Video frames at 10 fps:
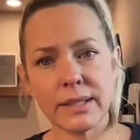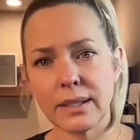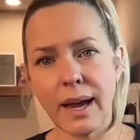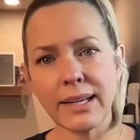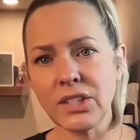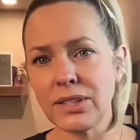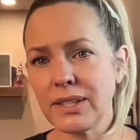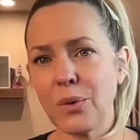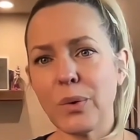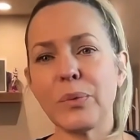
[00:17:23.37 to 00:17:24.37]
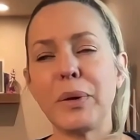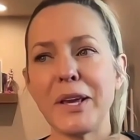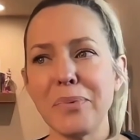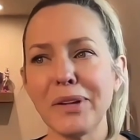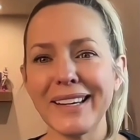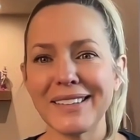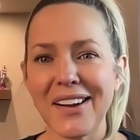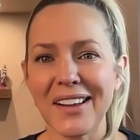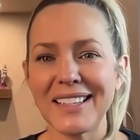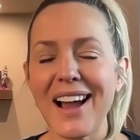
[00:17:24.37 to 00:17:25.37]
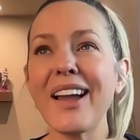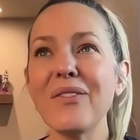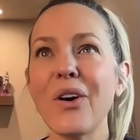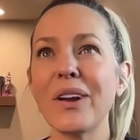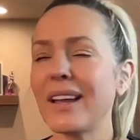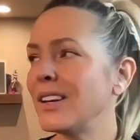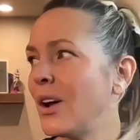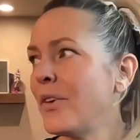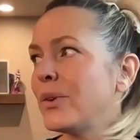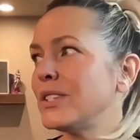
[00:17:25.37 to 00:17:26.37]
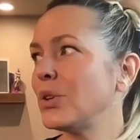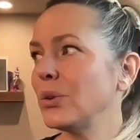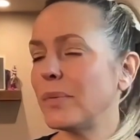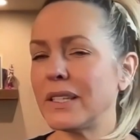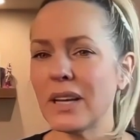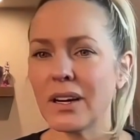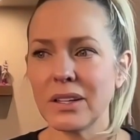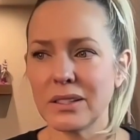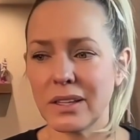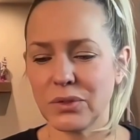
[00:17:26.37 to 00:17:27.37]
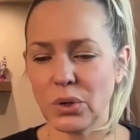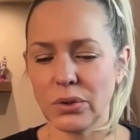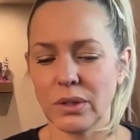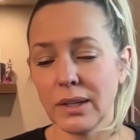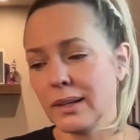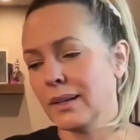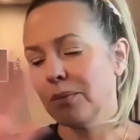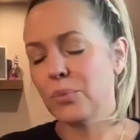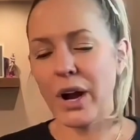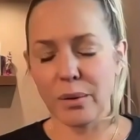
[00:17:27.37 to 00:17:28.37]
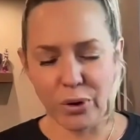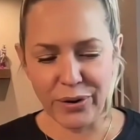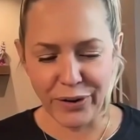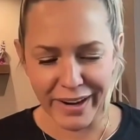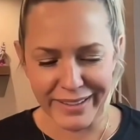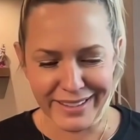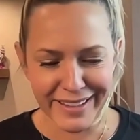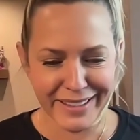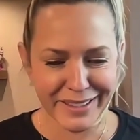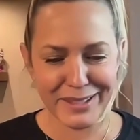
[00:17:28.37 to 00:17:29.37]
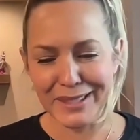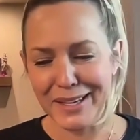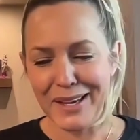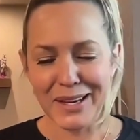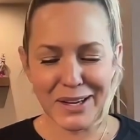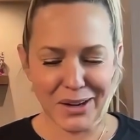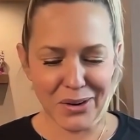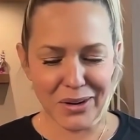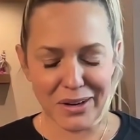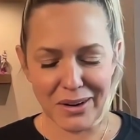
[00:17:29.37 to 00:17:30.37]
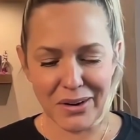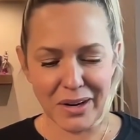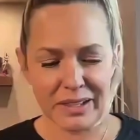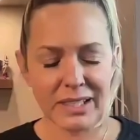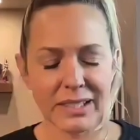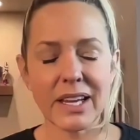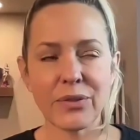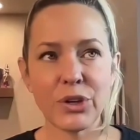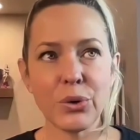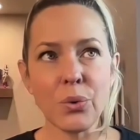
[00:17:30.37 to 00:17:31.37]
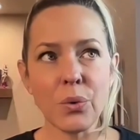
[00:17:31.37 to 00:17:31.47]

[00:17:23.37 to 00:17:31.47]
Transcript: I just think when people acknowledge, I've always told my daughter this, I've told prior boyfriends this, or it's just, if you